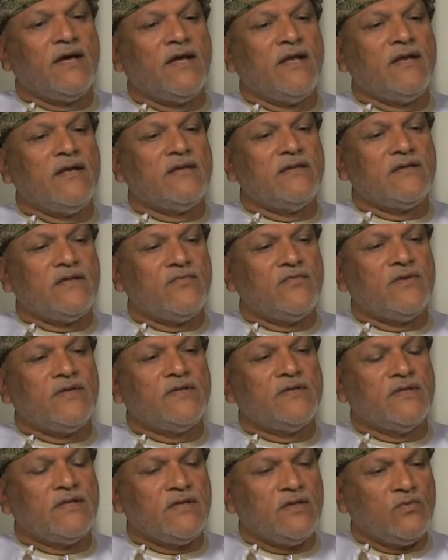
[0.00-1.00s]
And
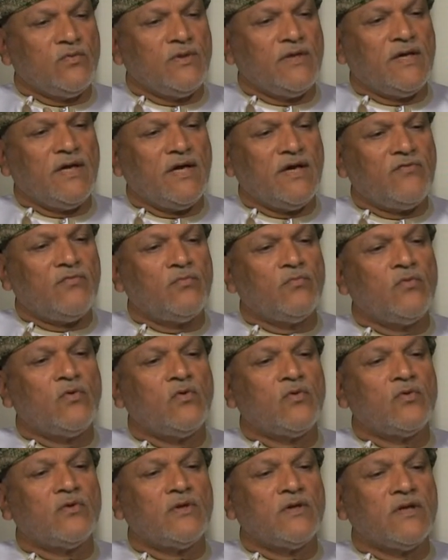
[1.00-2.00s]
definitely, we have
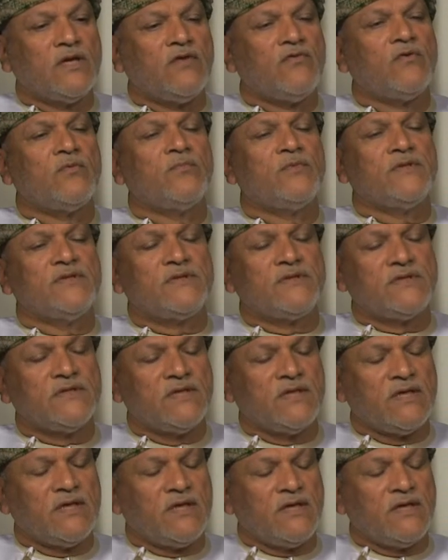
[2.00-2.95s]
more government